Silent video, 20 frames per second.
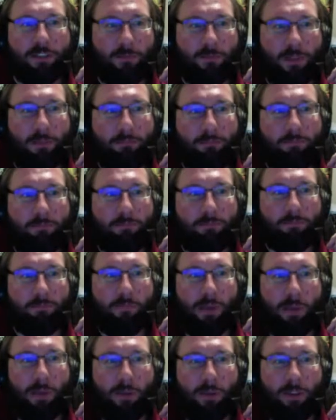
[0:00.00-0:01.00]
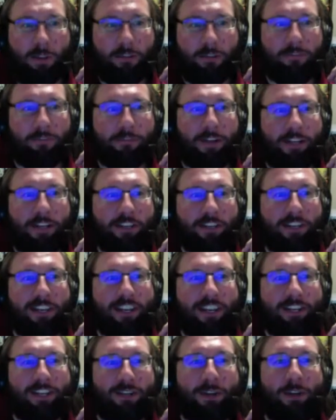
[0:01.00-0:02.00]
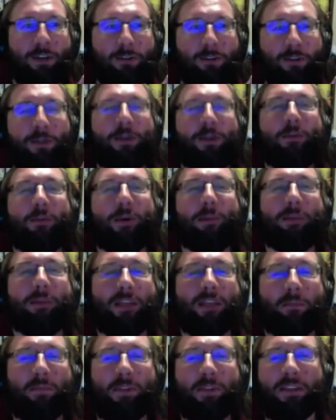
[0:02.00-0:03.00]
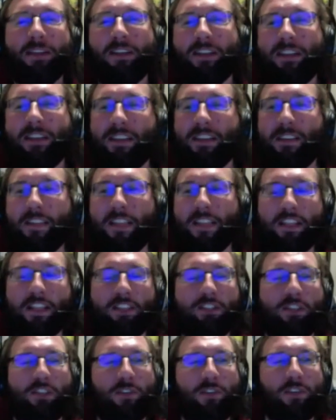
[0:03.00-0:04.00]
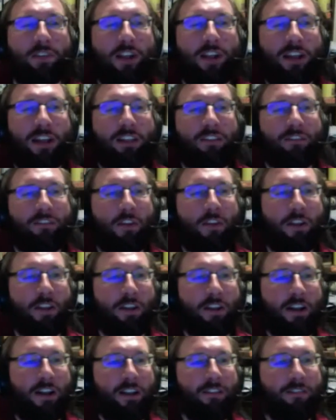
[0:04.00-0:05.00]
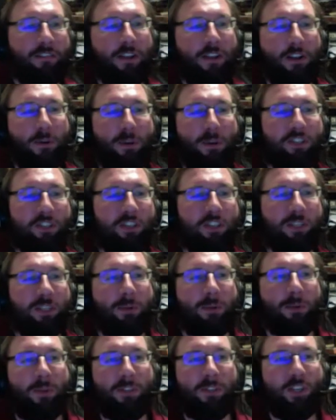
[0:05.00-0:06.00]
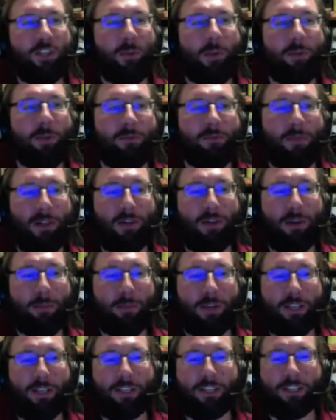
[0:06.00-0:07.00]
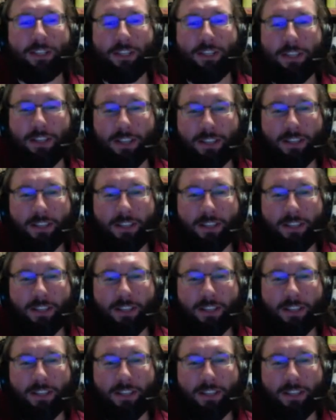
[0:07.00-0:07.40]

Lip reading: of me babbling frantically into a webcam. So if there are any final questions about what's coming up from Pelgrane Press,